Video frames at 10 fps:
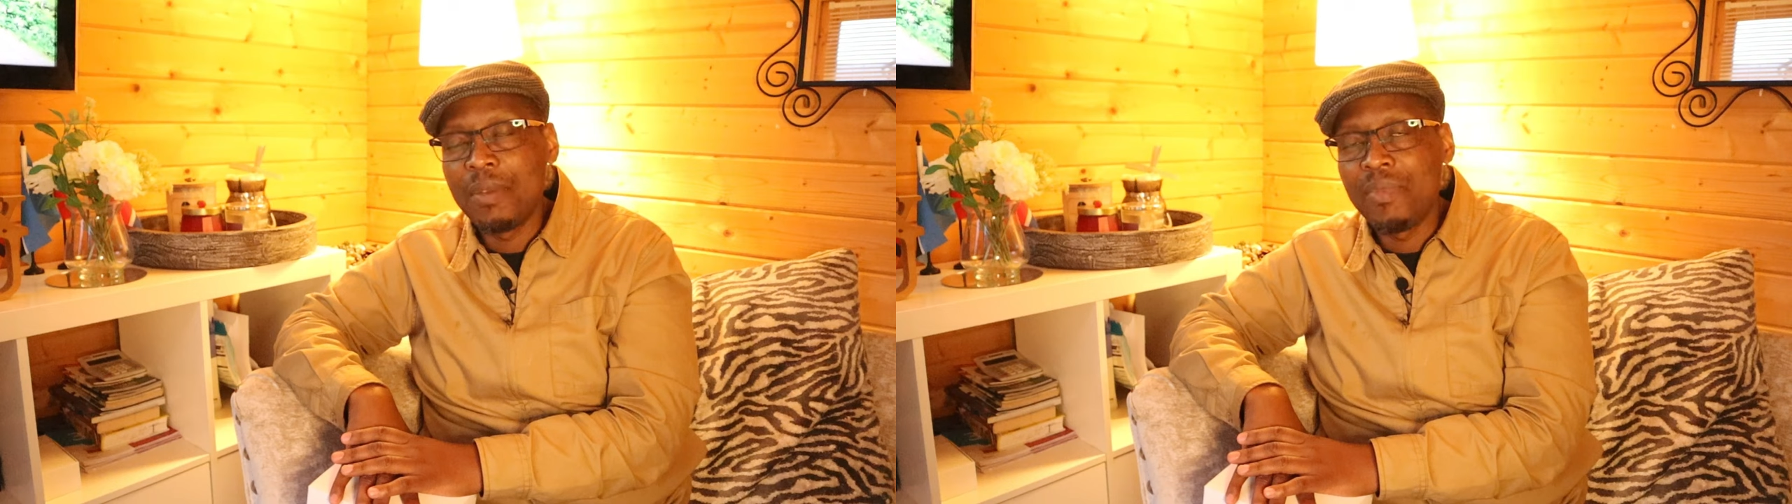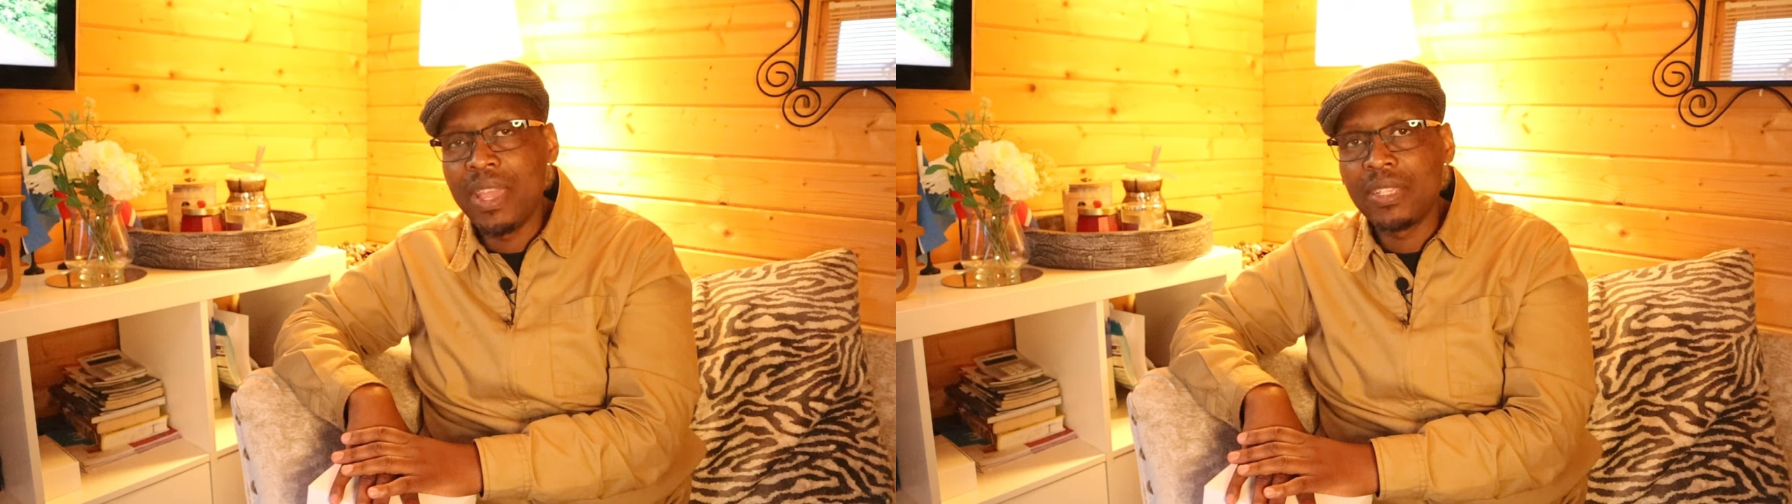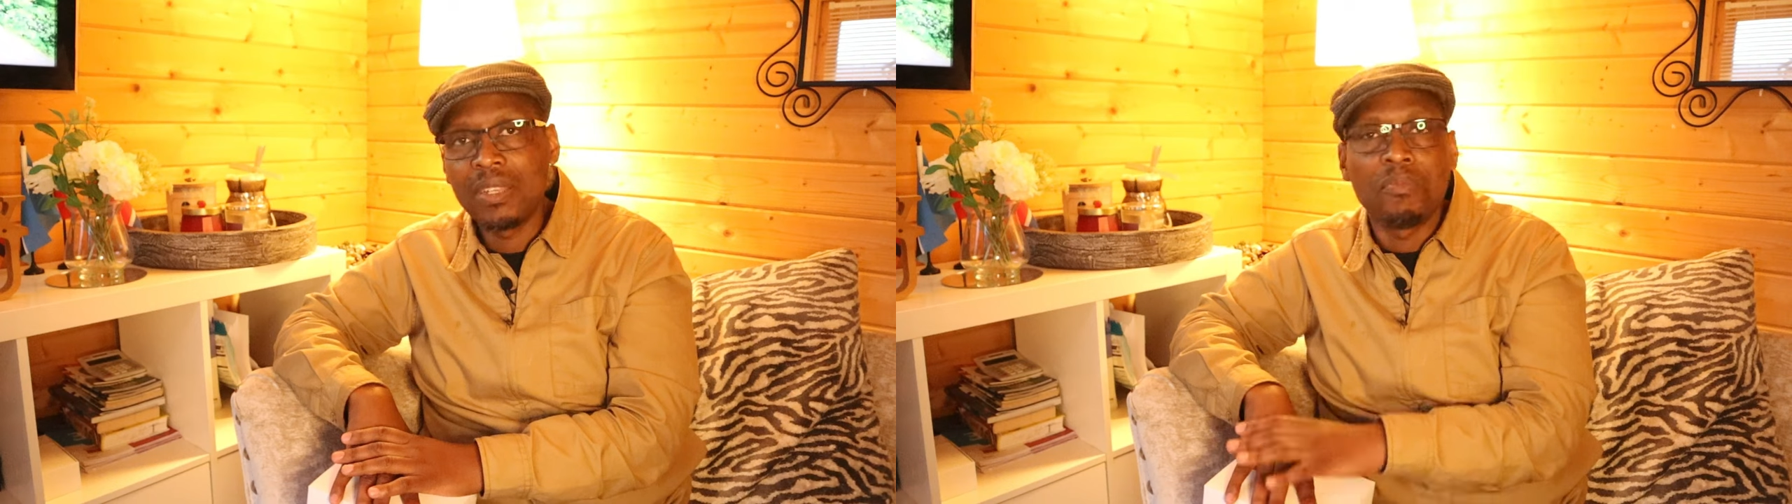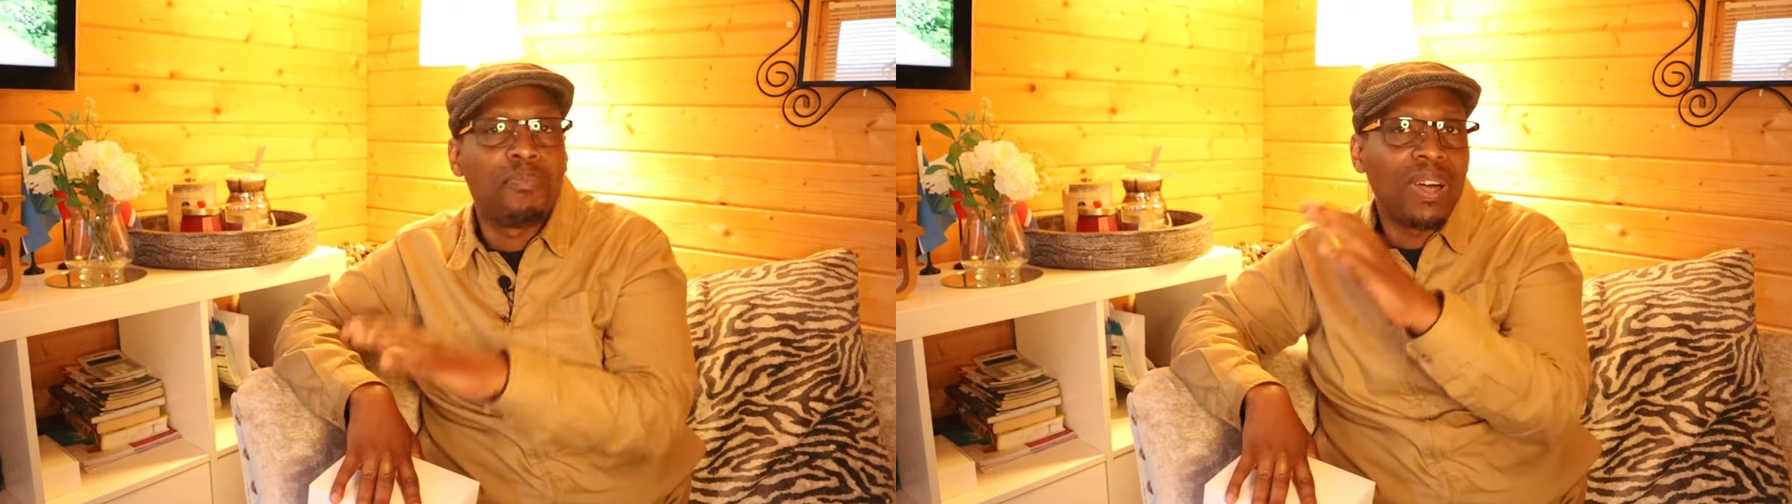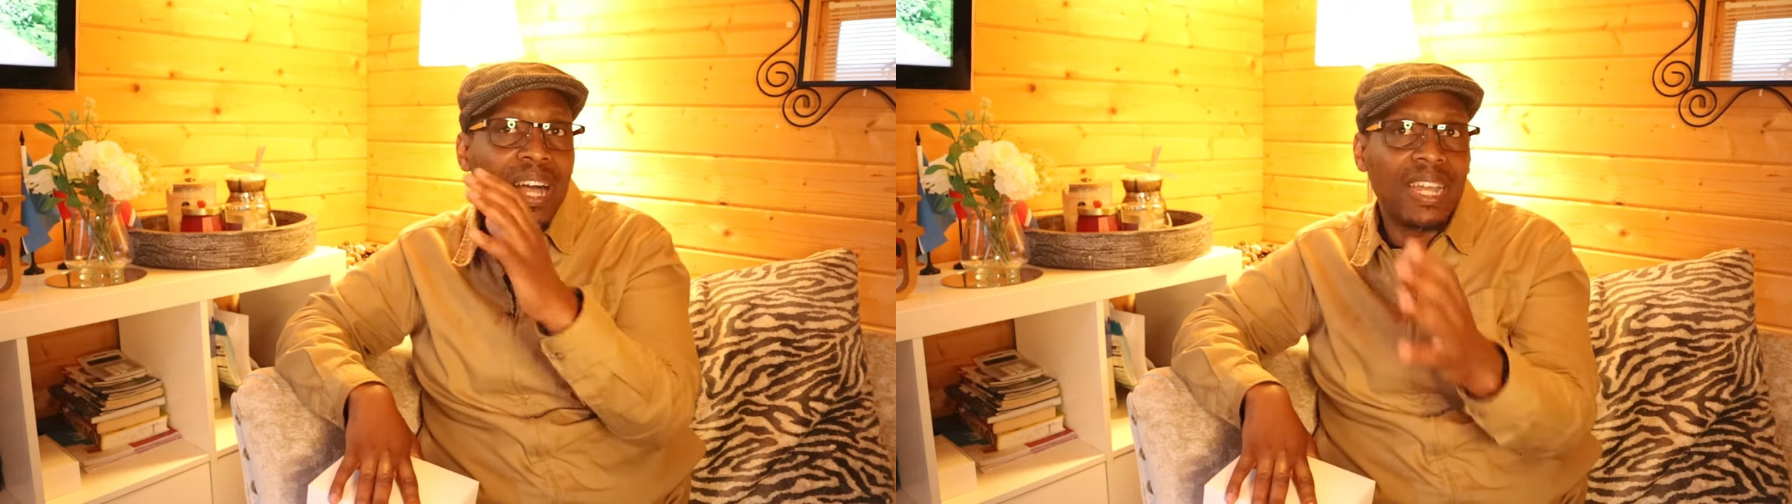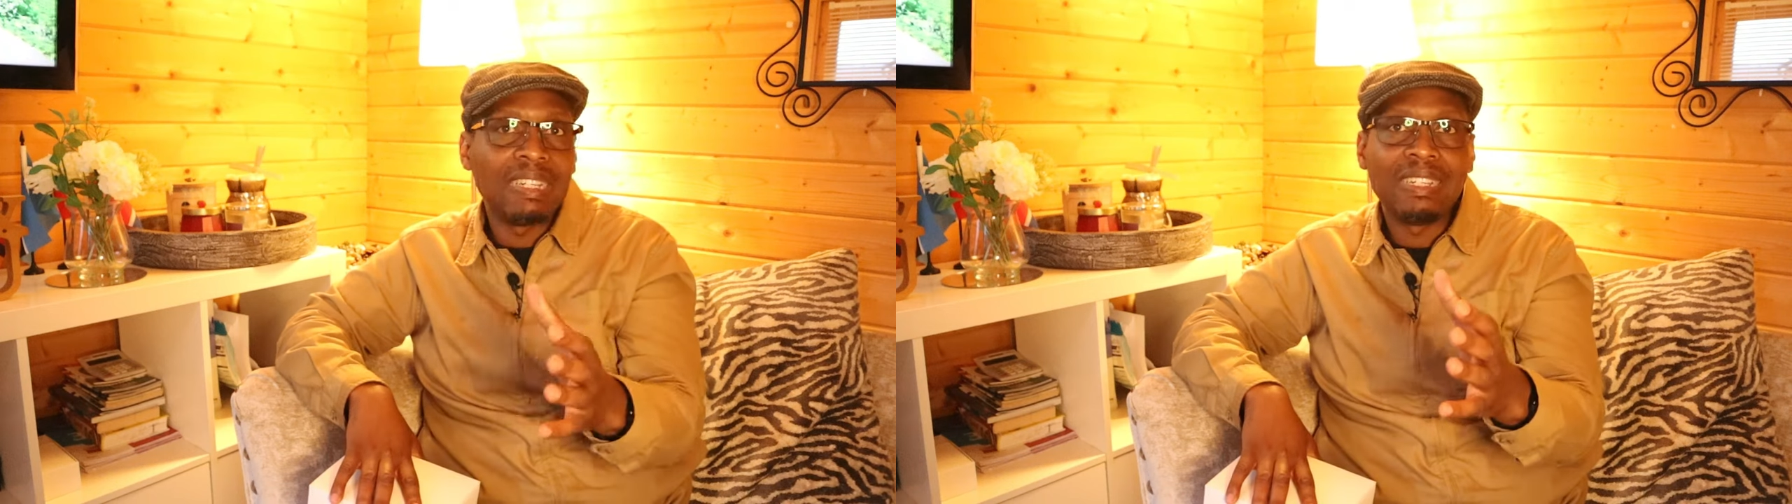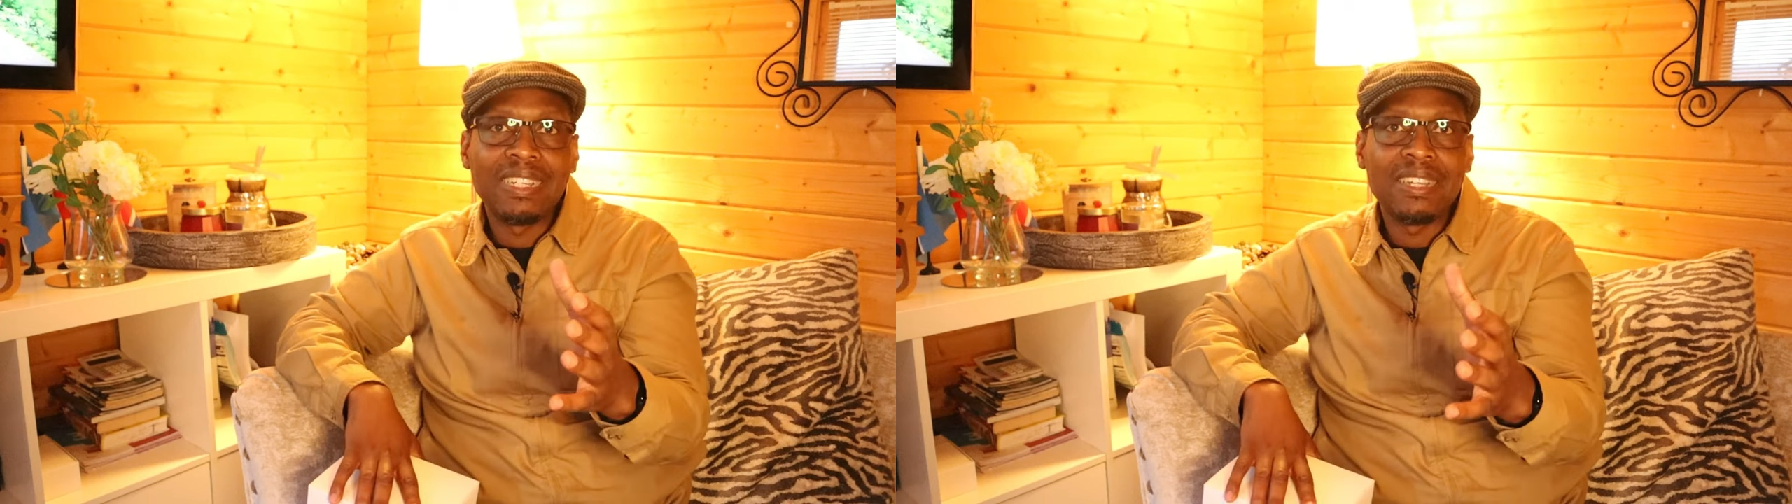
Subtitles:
amazing. But